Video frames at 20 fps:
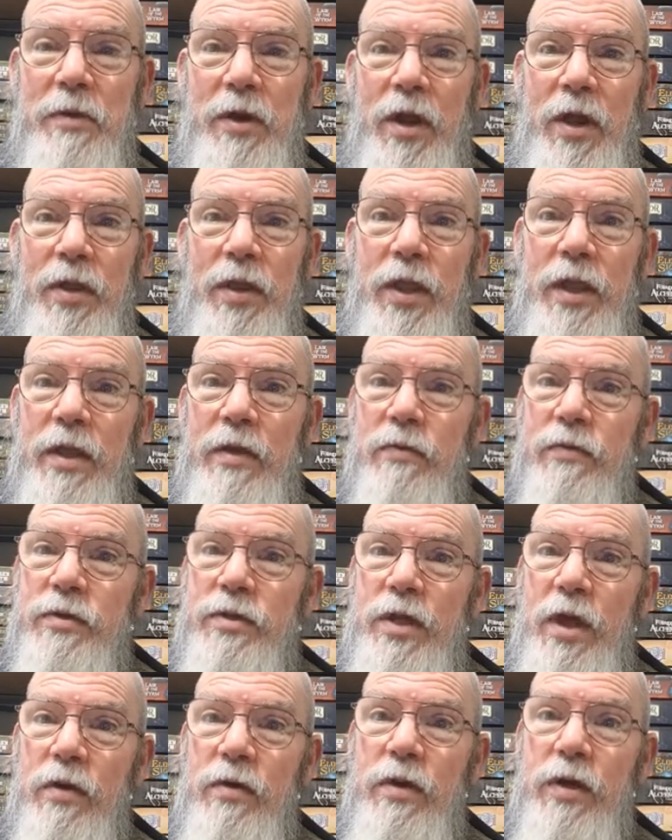and I think it
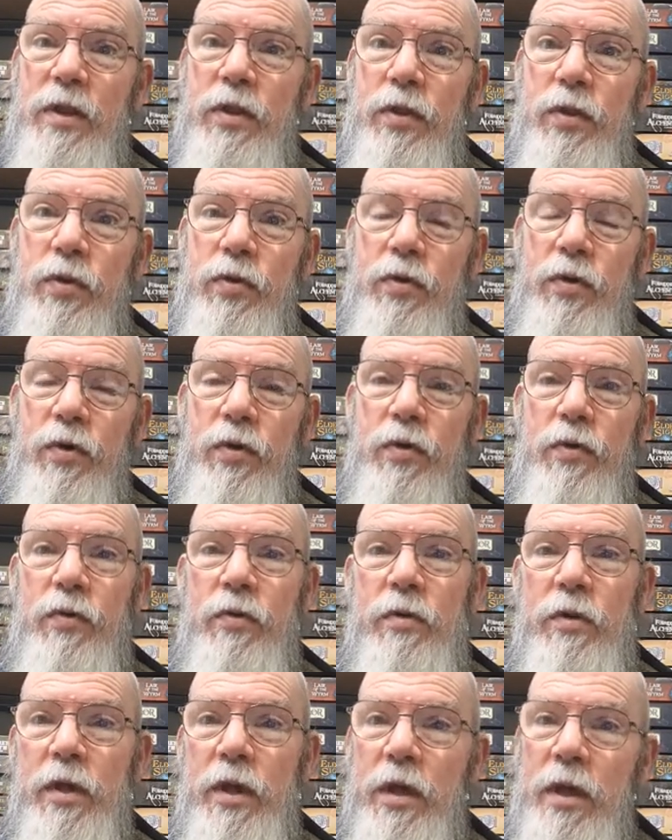was only
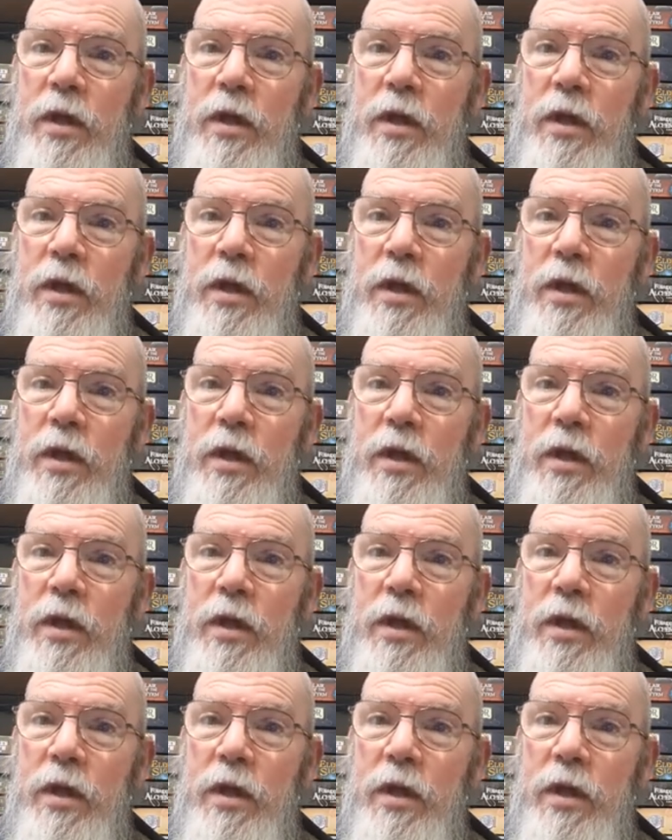through